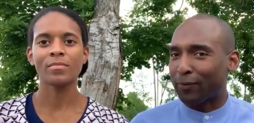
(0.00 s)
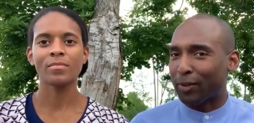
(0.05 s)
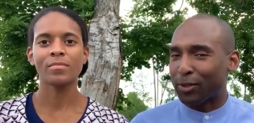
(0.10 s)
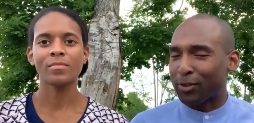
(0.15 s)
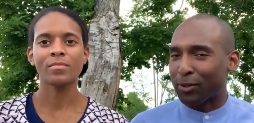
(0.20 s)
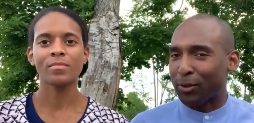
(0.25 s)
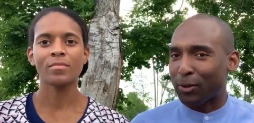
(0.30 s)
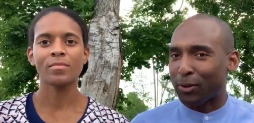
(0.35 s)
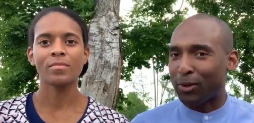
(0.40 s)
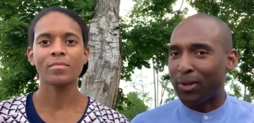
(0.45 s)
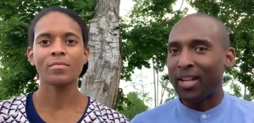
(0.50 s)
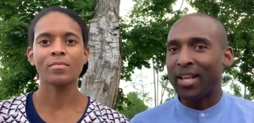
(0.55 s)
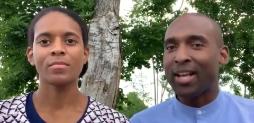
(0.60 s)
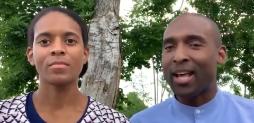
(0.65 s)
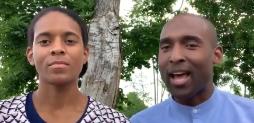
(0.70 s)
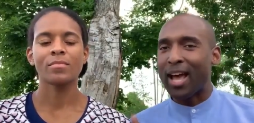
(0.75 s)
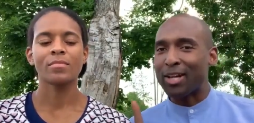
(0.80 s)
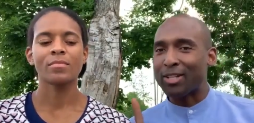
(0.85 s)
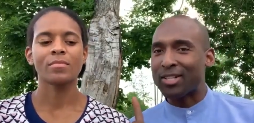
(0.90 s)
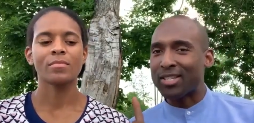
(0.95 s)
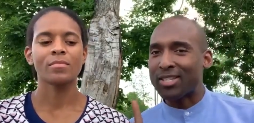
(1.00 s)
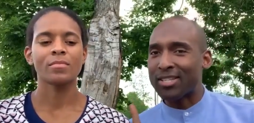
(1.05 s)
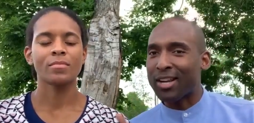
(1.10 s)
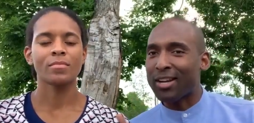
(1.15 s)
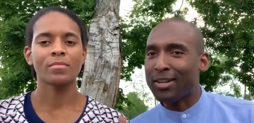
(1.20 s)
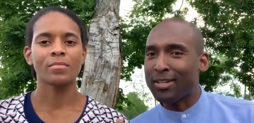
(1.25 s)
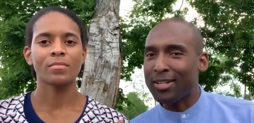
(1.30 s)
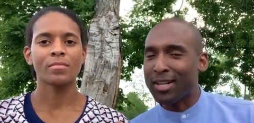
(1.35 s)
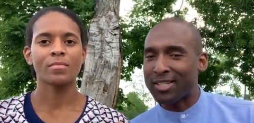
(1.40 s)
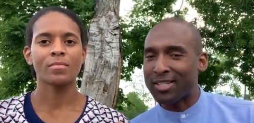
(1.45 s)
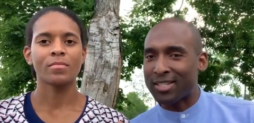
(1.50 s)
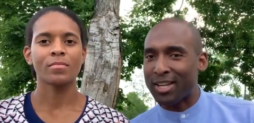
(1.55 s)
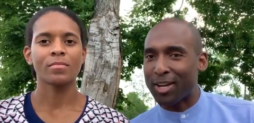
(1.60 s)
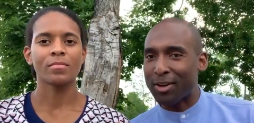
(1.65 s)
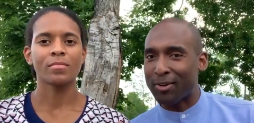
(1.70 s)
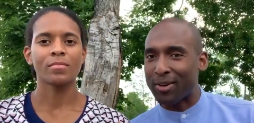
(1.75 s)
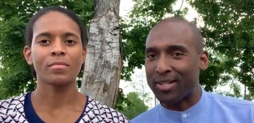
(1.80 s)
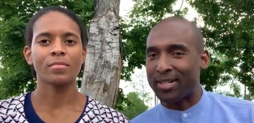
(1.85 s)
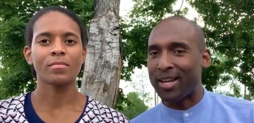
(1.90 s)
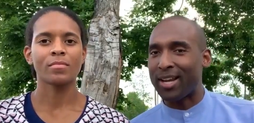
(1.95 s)
Speaker 1: of the soul and Sunday
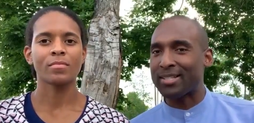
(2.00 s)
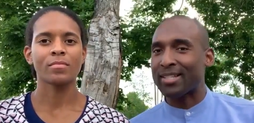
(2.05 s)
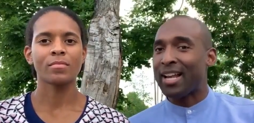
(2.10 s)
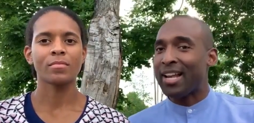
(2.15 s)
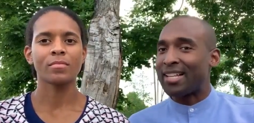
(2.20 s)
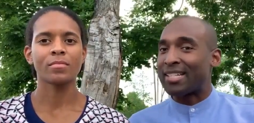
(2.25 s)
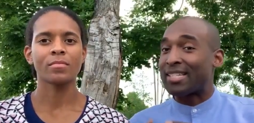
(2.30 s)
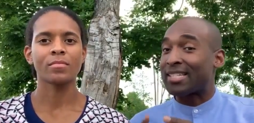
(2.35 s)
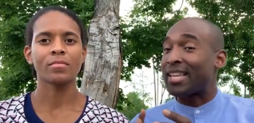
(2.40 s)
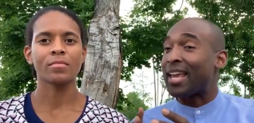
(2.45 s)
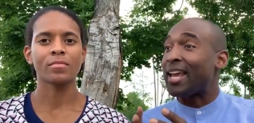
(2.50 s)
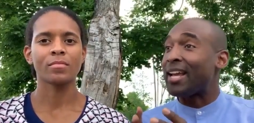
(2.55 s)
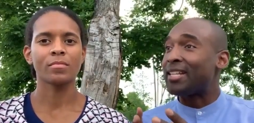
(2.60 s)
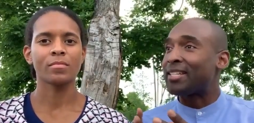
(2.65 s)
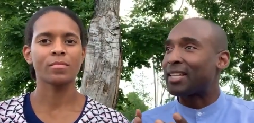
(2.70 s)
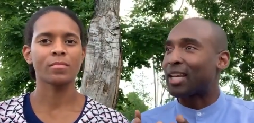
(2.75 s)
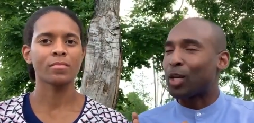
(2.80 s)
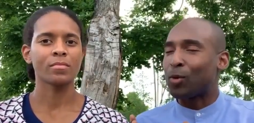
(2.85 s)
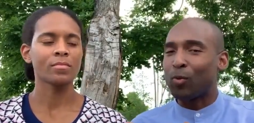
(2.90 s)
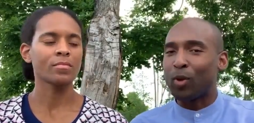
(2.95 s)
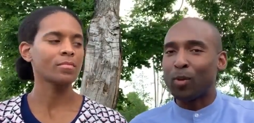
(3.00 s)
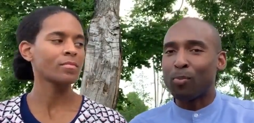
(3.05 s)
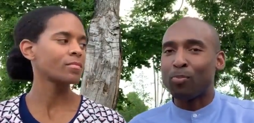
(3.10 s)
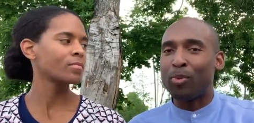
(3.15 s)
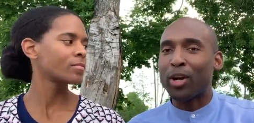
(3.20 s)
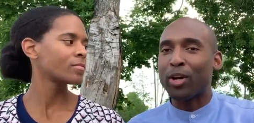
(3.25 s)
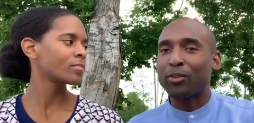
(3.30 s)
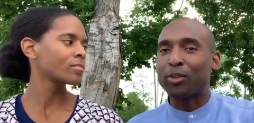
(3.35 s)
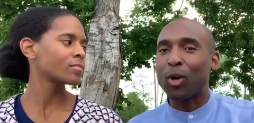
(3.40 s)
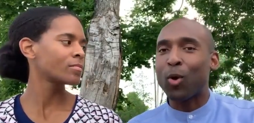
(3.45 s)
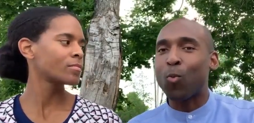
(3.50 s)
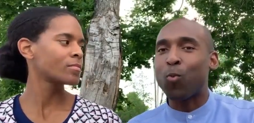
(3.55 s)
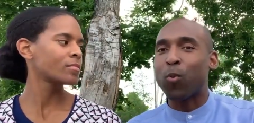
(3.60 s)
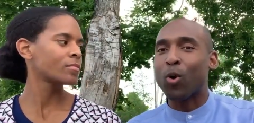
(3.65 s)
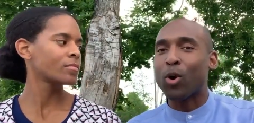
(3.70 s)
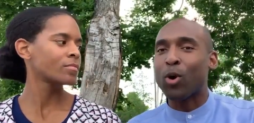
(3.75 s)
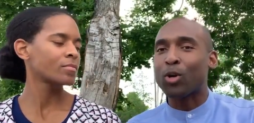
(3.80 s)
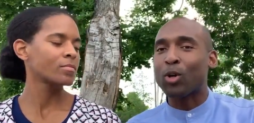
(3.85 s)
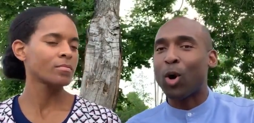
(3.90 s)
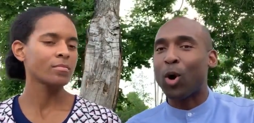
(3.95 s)
sacredness, Satan will bring the
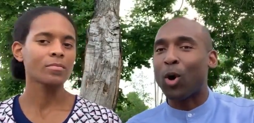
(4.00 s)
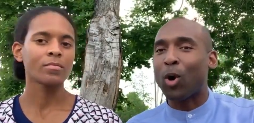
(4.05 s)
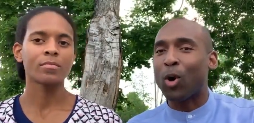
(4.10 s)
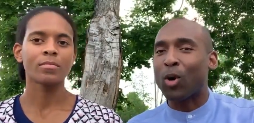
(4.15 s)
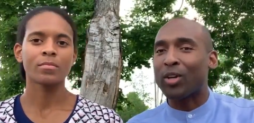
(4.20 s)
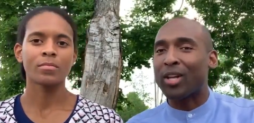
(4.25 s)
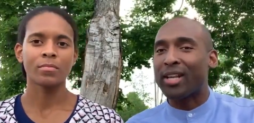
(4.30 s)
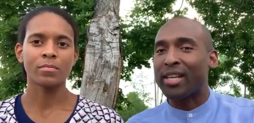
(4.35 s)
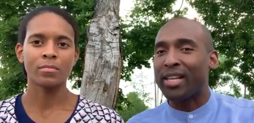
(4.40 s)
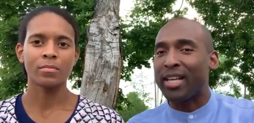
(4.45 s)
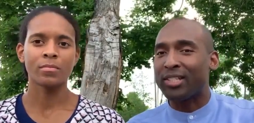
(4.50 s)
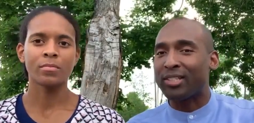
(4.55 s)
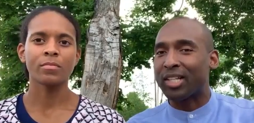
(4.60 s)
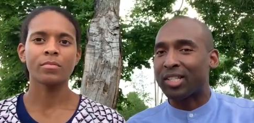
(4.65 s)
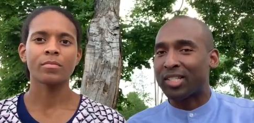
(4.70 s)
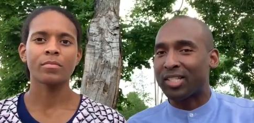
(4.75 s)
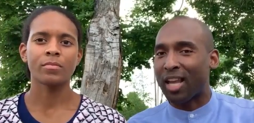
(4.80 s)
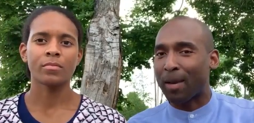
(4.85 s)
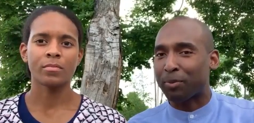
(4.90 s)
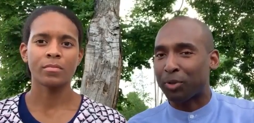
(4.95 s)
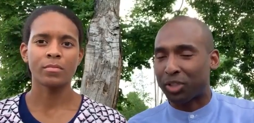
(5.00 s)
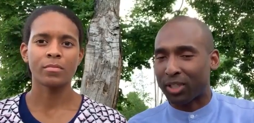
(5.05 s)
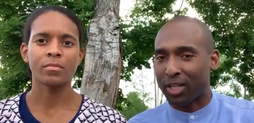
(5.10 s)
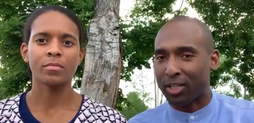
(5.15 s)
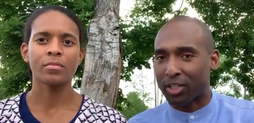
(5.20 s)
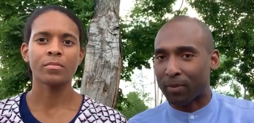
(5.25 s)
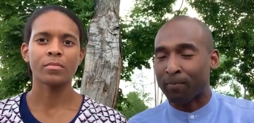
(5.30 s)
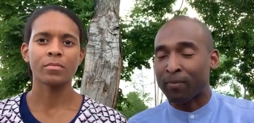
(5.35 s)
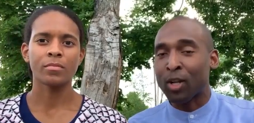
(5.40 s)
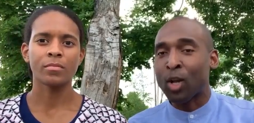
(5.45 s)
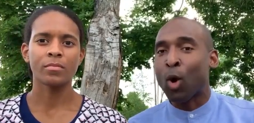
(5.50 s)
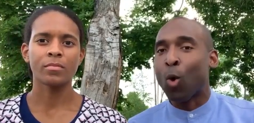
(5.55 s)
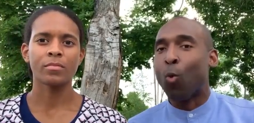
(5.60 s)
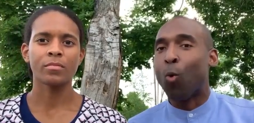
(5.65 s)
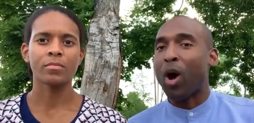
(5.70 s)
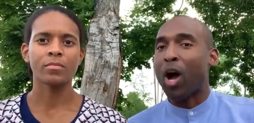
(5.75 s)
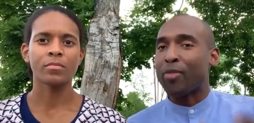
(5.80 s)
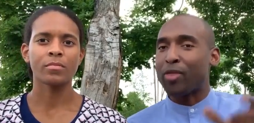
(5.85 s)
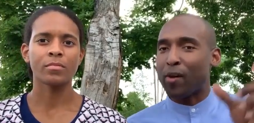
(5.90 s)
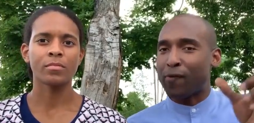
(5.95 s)
world under his deceptions.
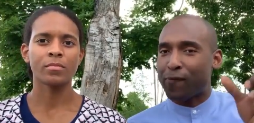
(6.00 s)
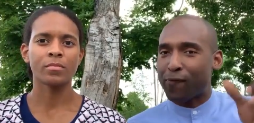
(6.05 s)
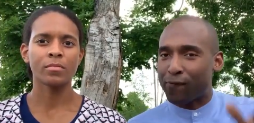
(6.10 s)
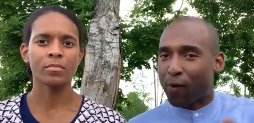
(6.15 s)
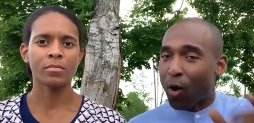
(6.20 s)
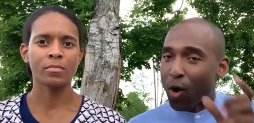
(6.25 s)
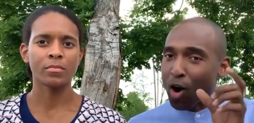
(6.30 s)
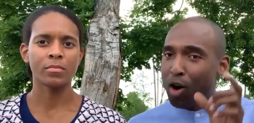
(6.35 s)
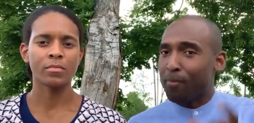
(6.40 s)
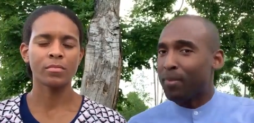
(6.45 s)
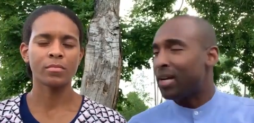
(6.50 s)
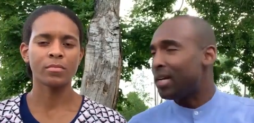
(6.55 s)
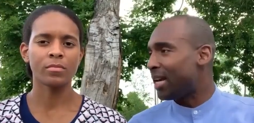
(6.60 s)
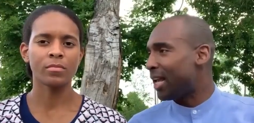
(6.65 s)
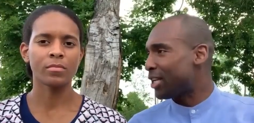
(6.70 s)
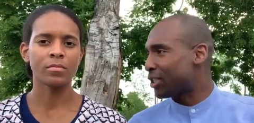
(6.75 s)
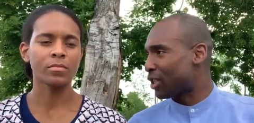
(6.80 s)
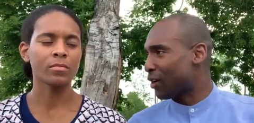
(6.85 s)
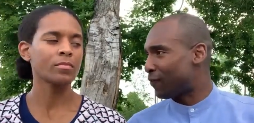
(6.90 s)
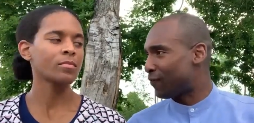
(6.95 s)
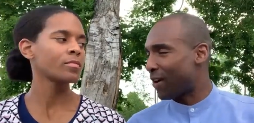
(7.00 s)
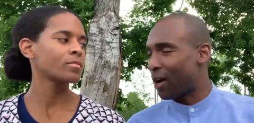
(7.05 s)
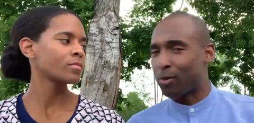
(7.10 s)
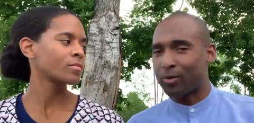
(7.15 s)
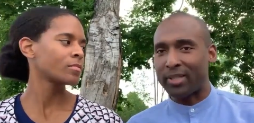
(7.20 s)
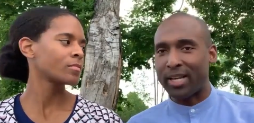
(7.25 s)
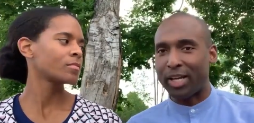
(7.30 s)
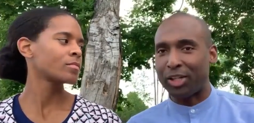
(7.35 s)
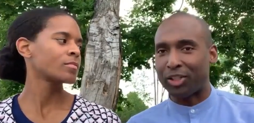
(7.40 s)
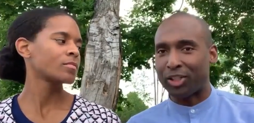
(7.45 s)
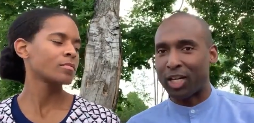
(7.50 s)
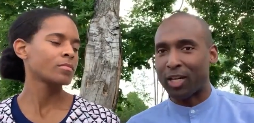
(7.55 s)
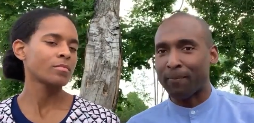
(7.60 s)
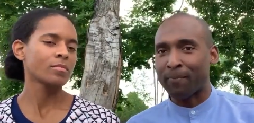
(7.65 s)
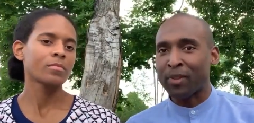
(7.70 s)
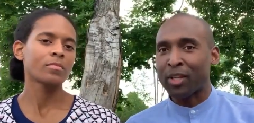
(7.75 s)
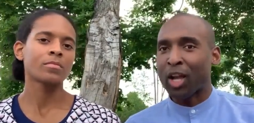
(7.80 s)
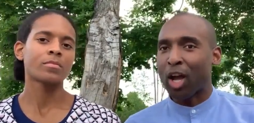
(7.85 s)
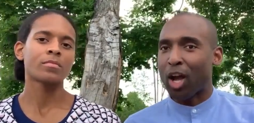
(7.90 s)
While the former lays the foundation